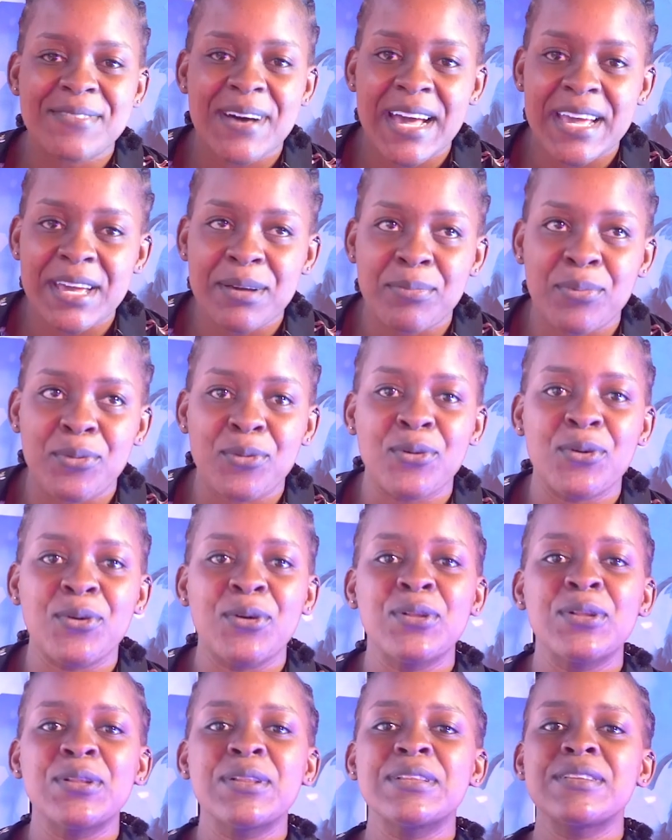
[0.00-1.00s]

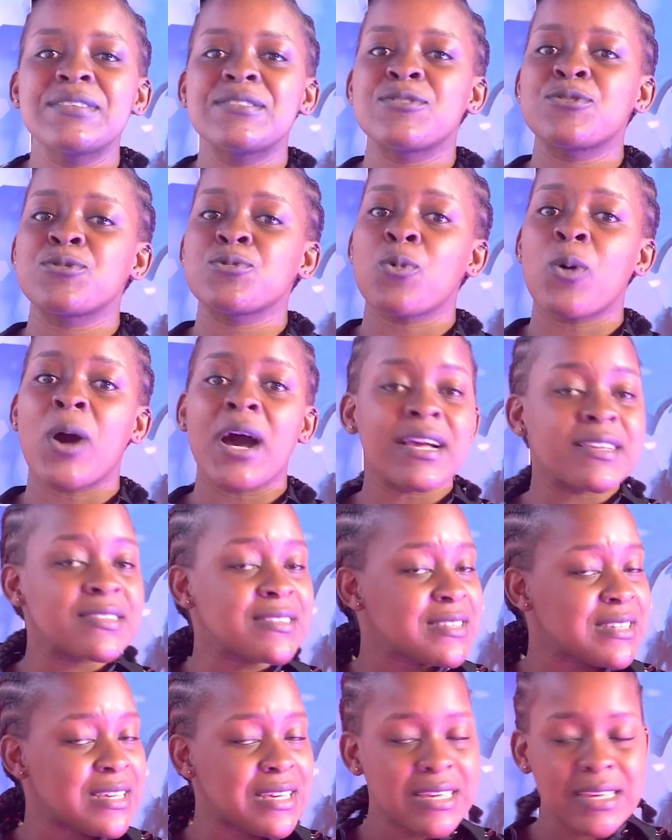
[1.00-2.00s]
fireball,
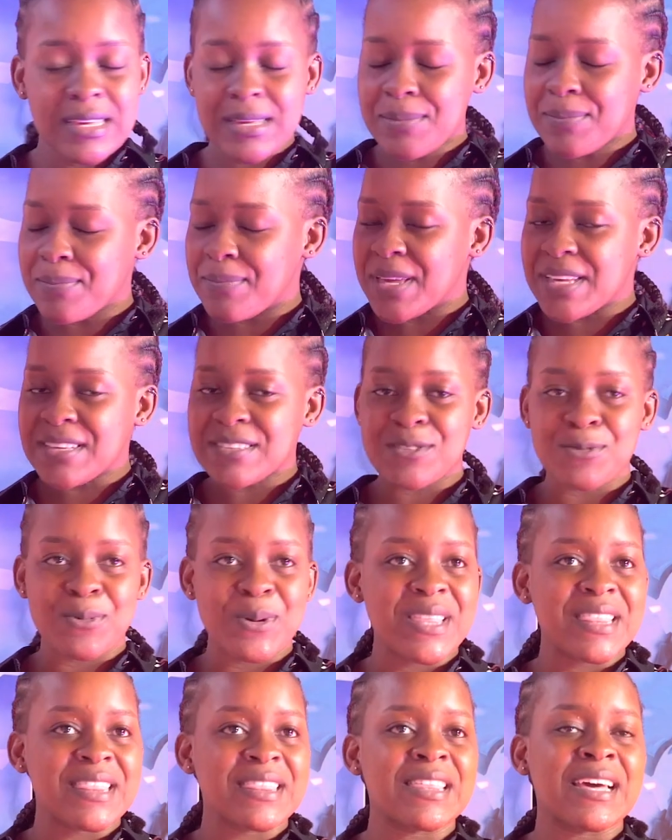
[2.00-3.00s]
Swazi, mixed
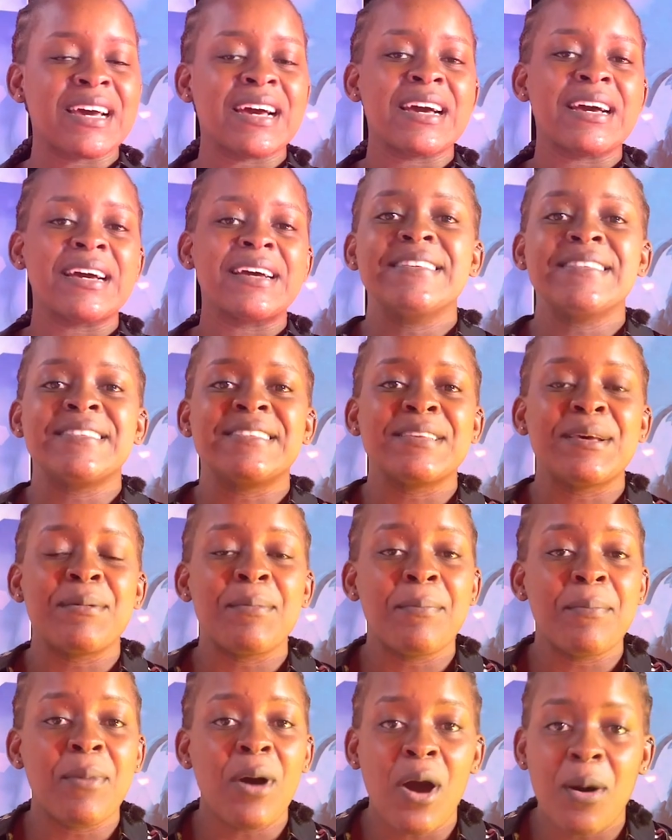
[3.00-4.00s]
with
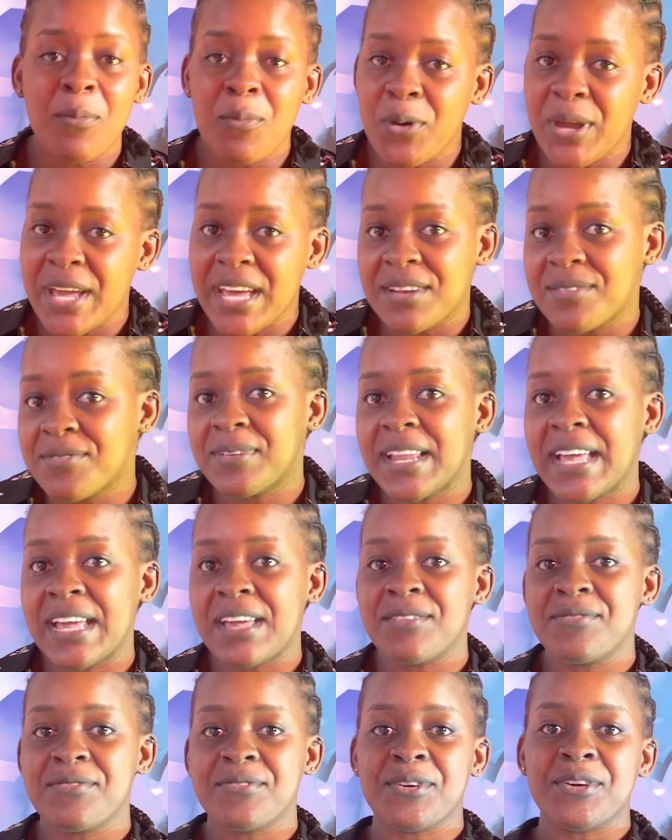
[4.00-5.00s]
Zimbabwean
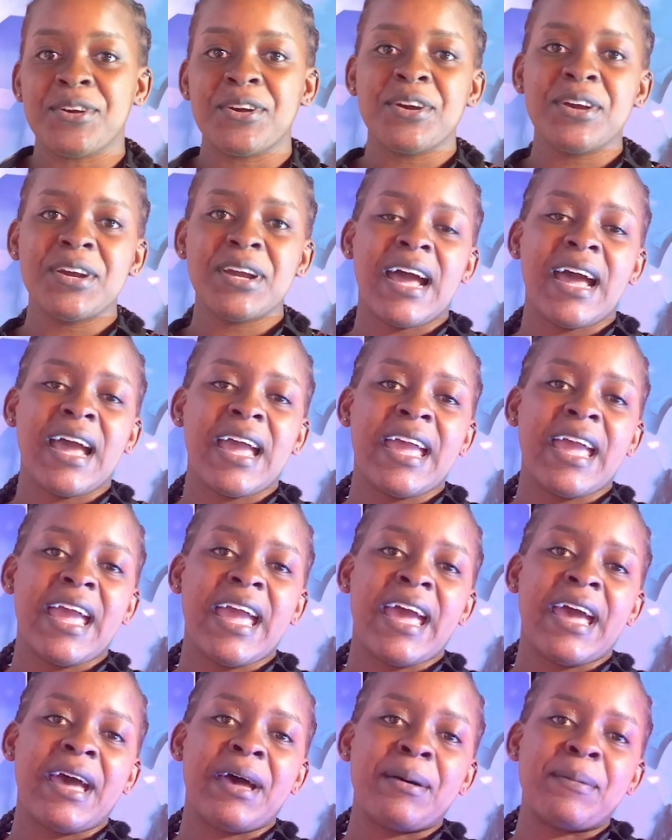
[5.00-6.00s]
flavor. I
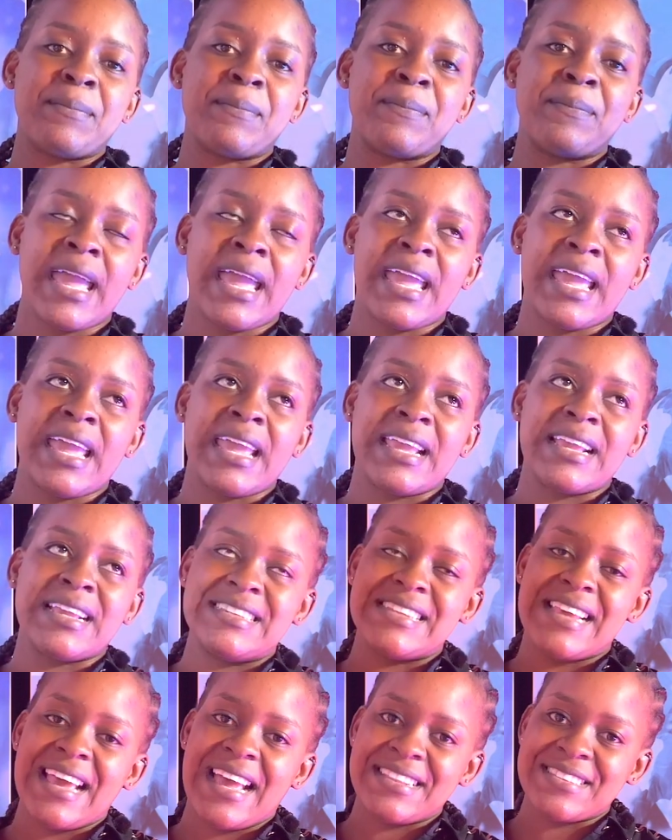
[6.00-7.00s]
am a
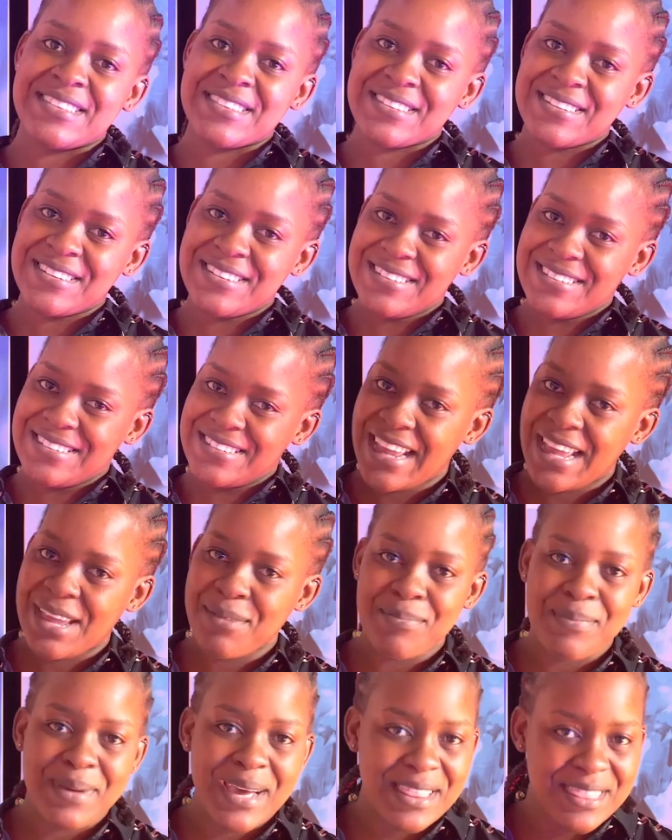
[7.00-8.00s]
dancer, a
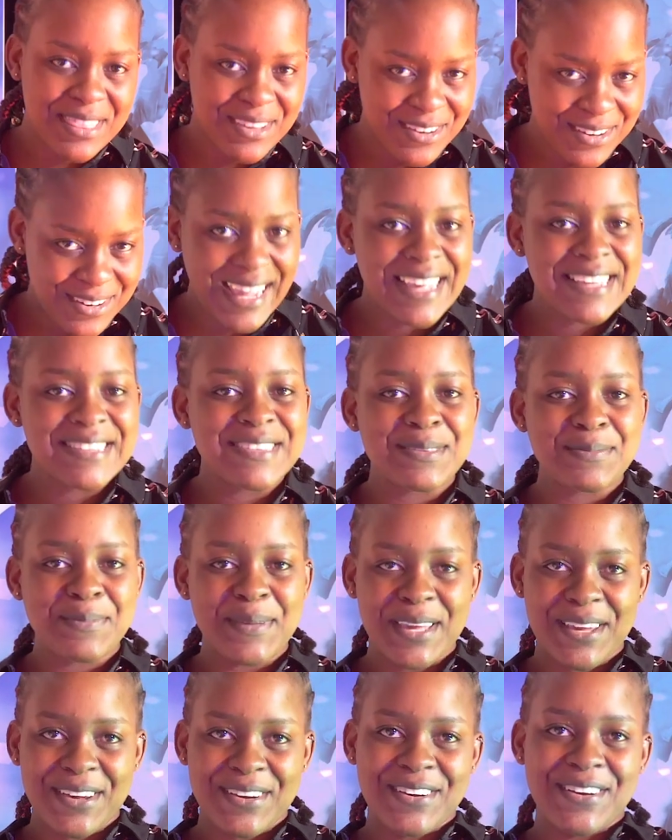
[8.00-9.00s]
mother, a
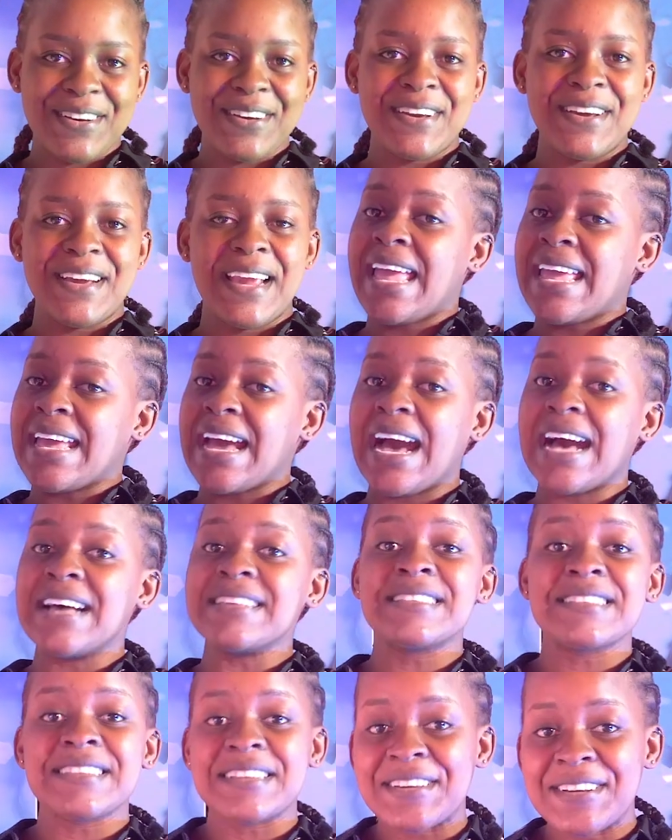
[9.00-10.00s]
speaker, a
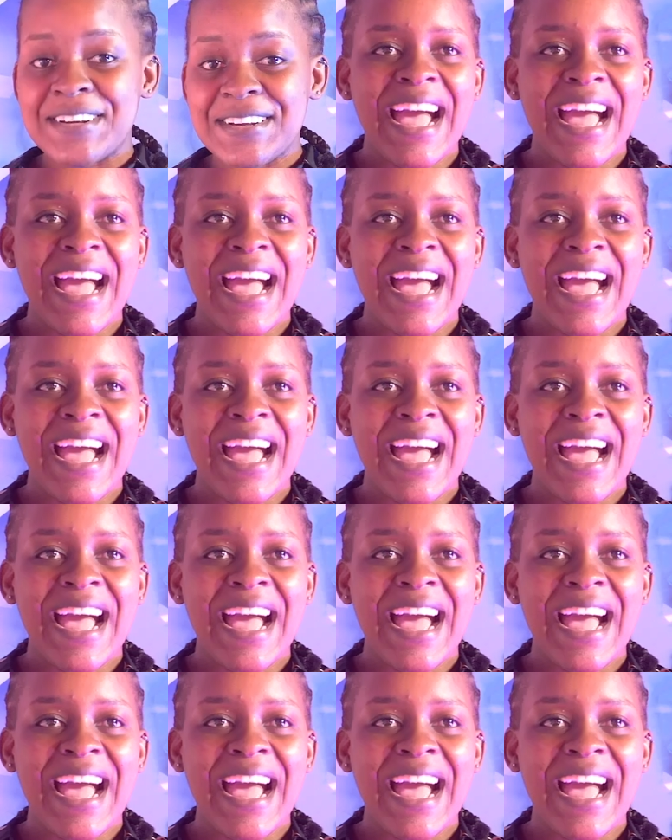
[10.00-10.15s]
hustler.